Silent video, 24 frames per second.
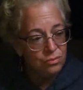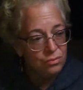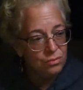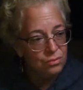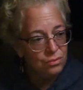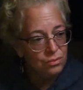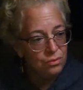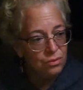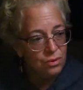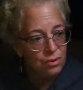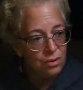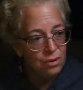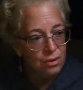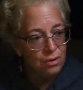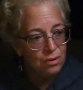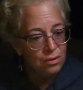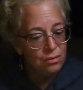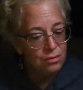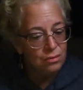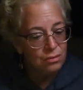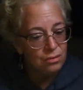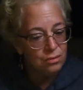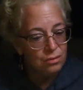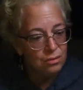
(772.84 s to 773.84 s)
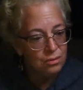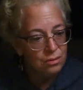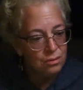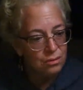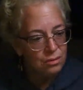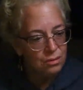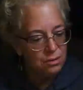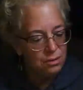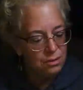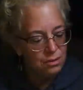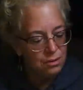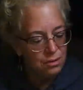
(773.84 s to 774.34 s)

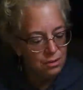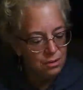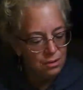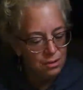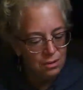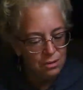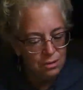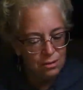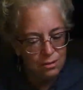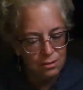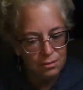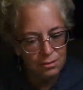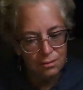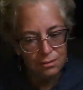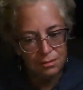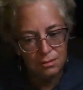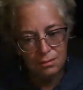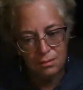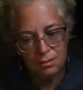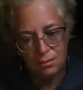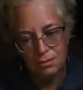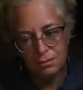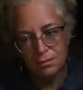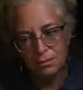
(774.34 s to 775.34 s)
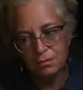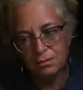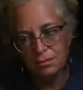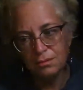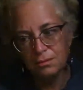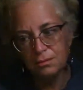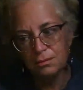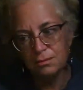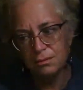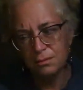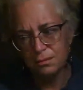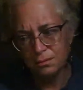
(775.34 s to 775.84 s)

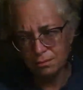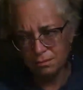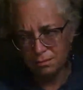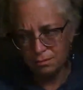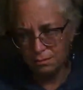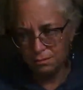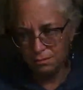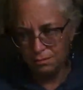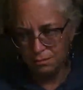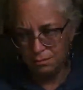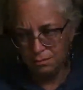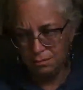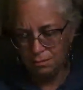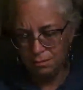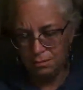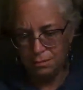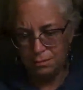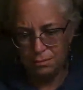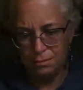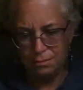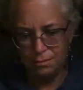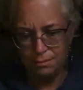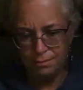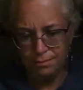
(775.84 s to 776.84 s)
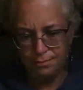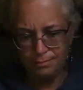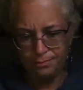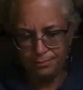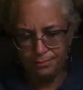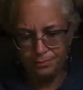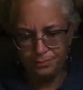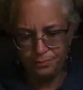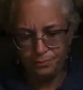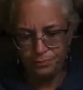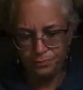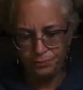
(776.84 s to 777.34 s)

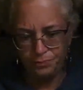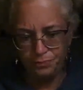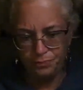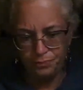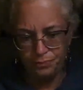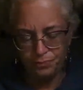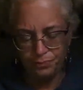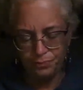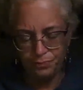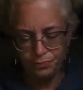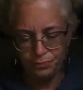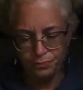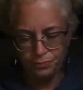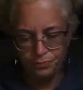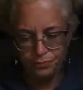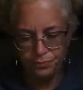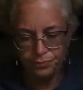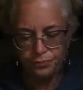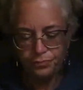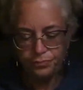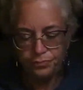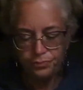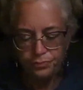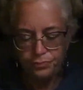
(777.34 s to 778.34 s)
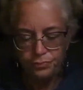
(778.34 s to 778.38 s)
Nobody speaks.